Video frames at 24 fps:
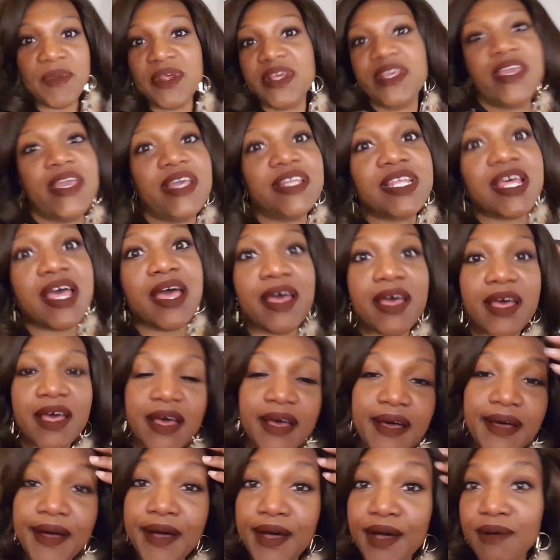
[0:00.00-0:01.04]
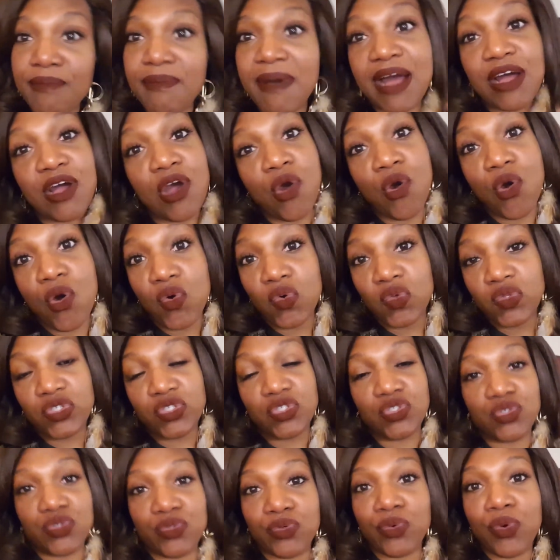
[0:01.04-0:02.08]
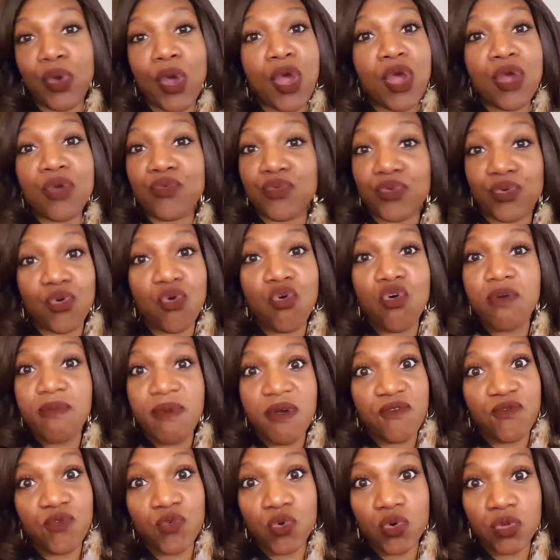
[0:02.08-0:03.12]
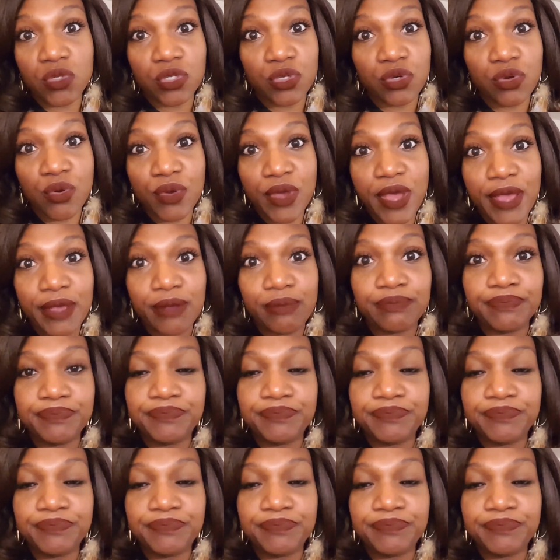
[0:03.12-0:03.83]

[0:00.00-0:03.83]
gonna get my co-host to record my full look, okay?